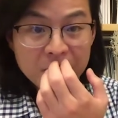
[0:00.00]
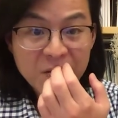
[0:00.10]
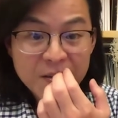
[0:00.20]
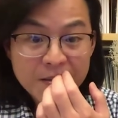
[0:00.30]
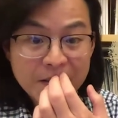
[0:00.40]
So
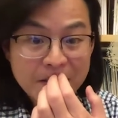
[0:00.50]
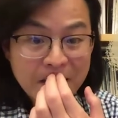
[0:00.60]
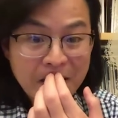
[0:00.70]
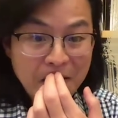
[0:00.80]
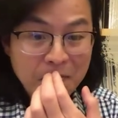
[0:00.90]
this is
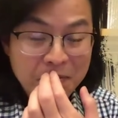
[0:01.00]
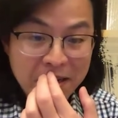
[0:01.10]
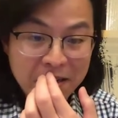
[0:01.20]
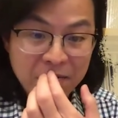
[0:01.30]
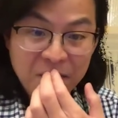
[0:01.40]
um,
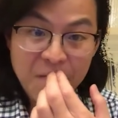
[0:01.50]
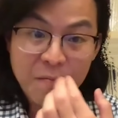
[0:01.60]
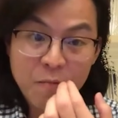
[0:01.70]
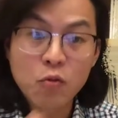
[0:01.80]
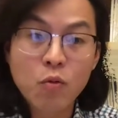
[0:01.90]
data
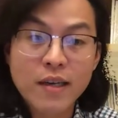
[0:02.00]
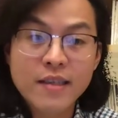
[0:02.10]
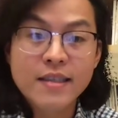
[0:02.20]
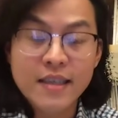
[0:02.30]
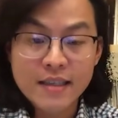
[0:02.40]
from
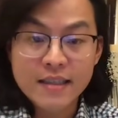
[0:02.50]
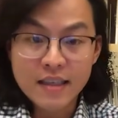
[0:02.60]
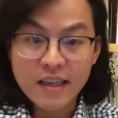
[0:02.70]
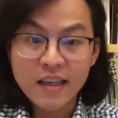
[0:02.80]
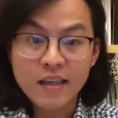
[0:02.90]

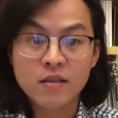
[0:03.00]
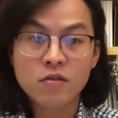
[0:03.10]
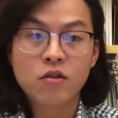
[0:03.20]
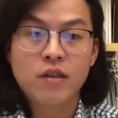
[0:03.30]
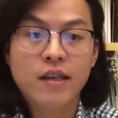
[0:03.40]
2016
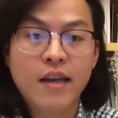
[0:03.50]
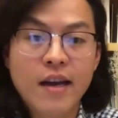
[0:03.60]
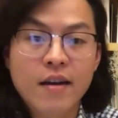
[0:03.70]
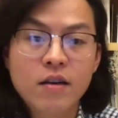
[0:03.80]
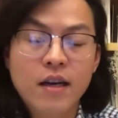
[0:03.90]
looking
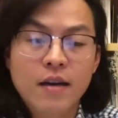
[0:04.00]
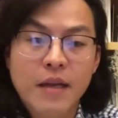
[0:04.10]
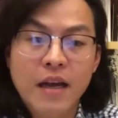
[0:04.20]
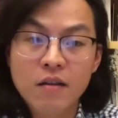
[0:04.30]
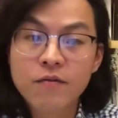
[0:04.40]
at um,
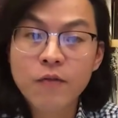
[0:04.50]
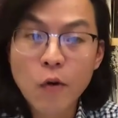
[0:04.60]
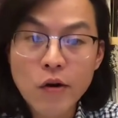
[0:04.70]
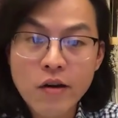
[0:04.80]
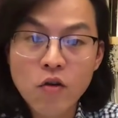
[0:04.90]

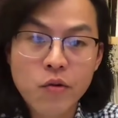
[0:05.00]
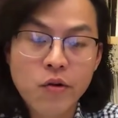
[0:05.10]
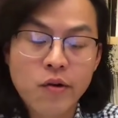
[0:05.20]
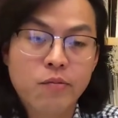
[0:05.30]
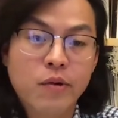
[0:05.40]
California
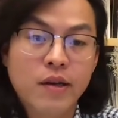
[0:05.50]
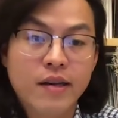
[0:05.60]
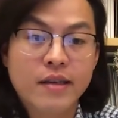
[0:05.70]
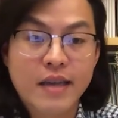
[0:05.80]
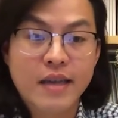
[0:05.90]

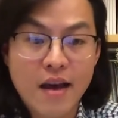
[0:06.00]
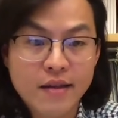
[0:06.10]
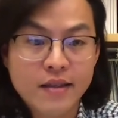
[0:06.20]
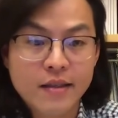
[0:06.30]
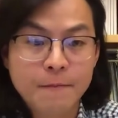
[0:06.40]
opioid-related
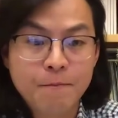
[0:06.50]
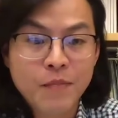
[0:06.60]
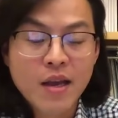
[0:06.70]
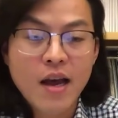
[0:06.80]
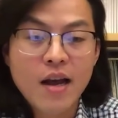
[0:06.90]
deaths.
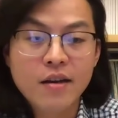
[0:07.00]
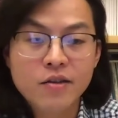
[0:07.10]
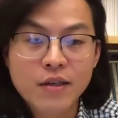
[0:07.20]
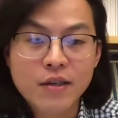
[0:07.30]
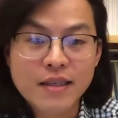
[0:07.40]
And
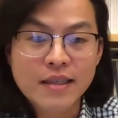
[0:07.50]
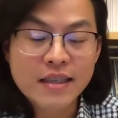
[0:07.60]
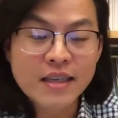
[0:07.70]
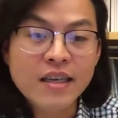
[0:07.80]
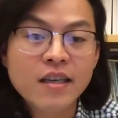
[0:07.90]
as you can
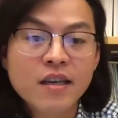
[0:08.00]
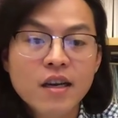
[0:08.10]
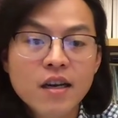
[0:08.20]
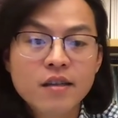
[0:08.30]
see,